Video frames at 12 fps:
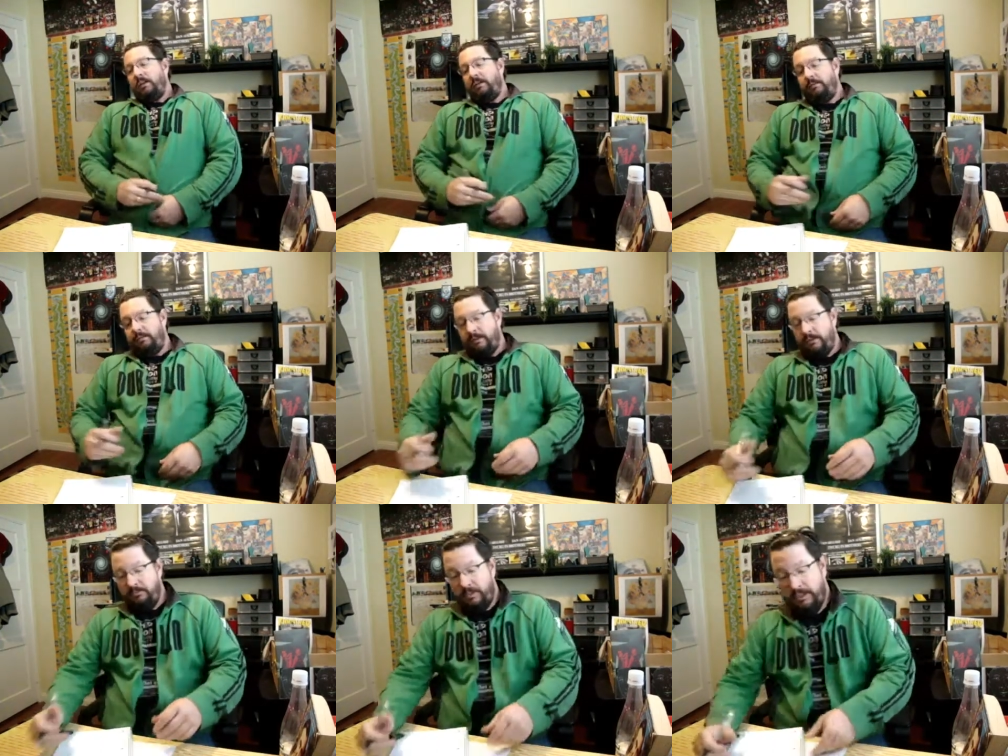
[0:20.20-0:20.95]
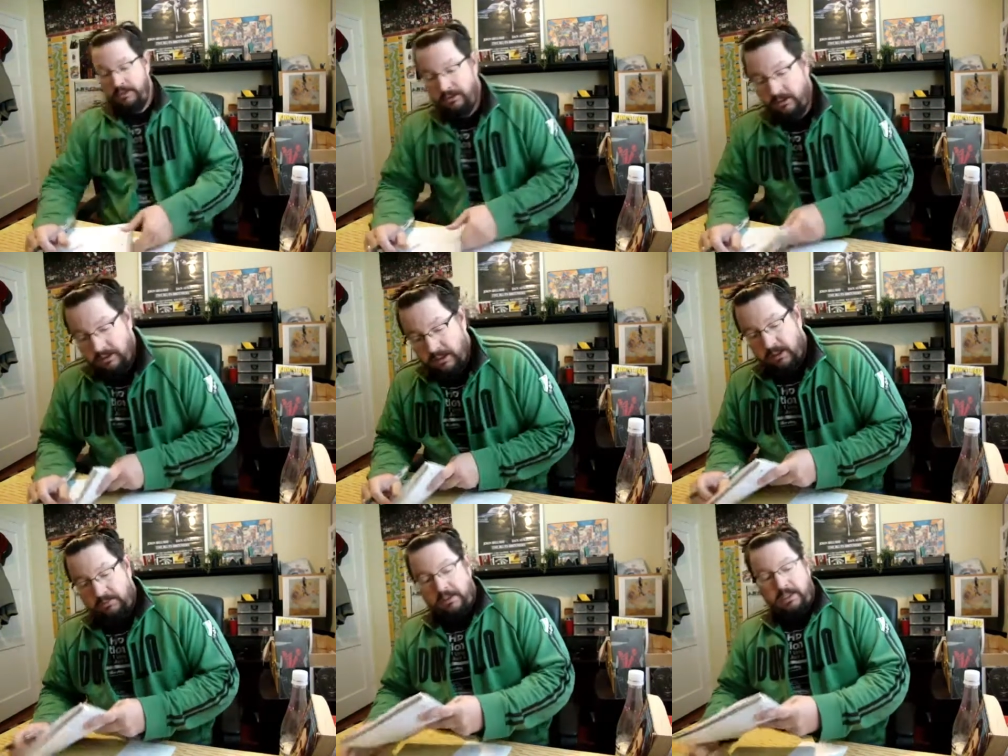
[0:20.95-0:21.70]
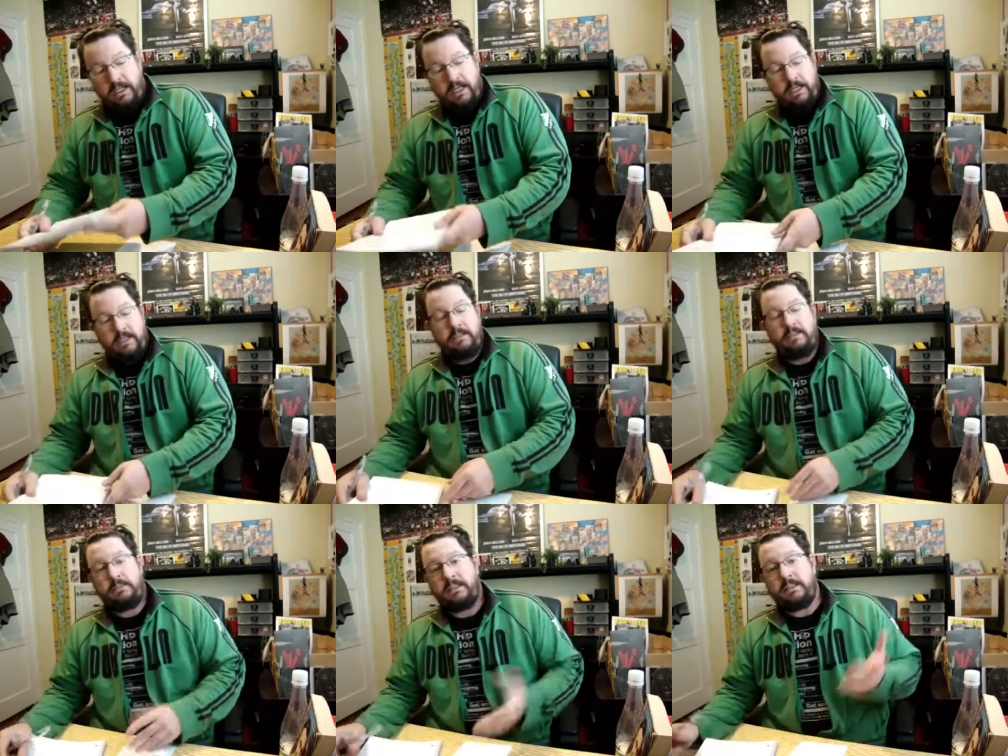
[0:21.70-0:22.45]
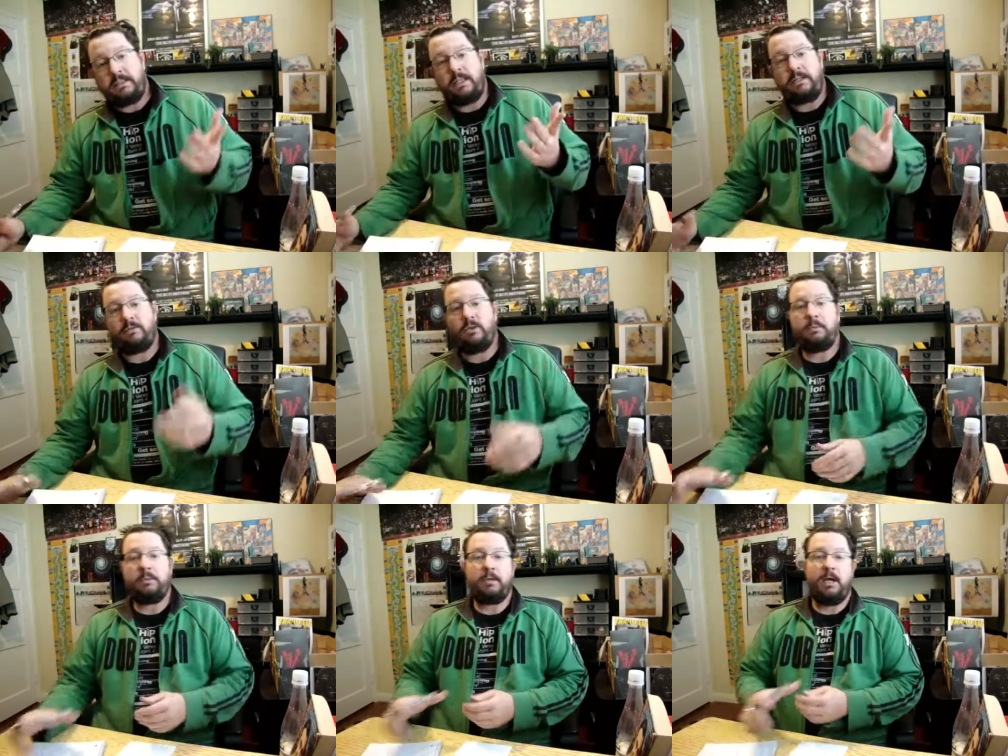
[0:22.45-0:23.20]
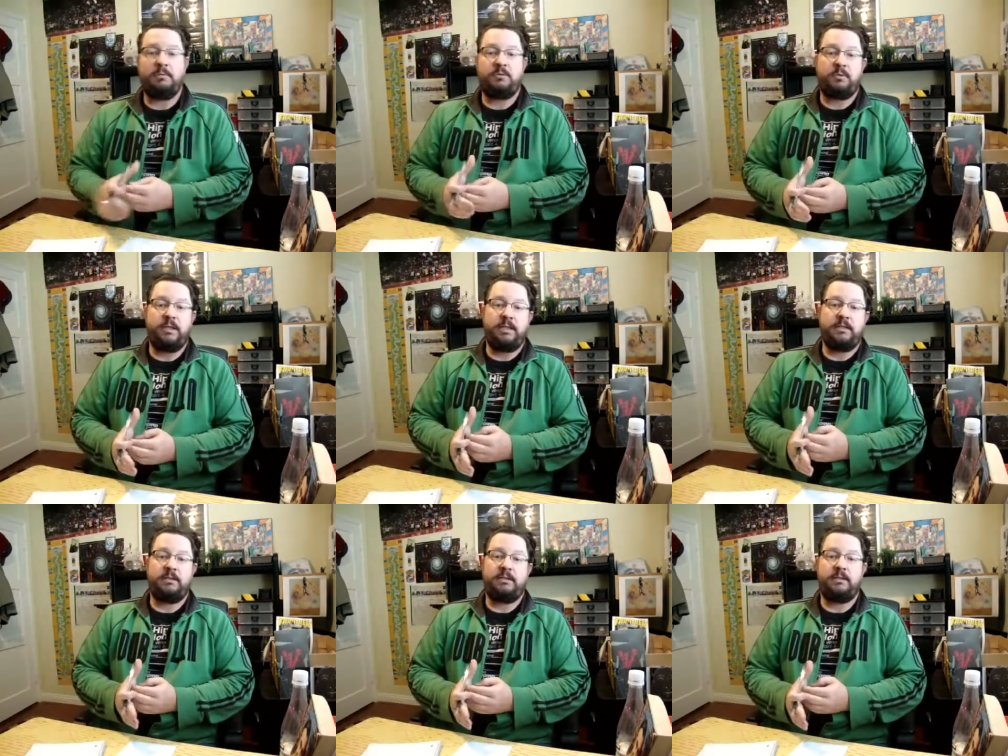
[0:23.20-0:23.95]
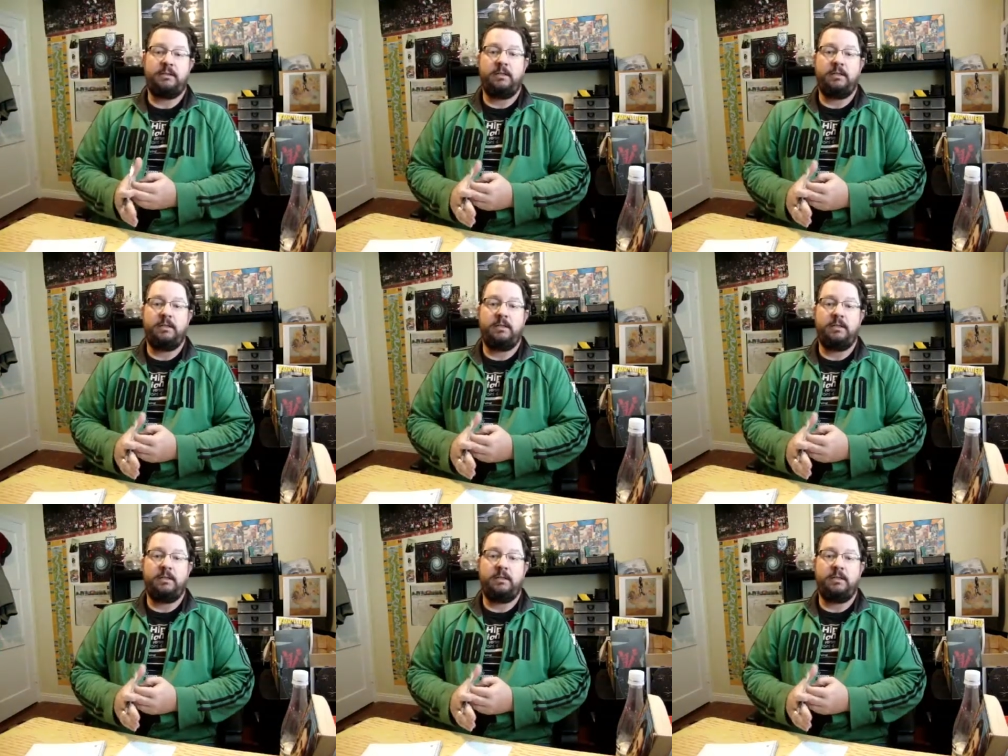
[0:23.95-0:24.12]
If you know me, you know I love the Canadians because I grew up in Palm Springs.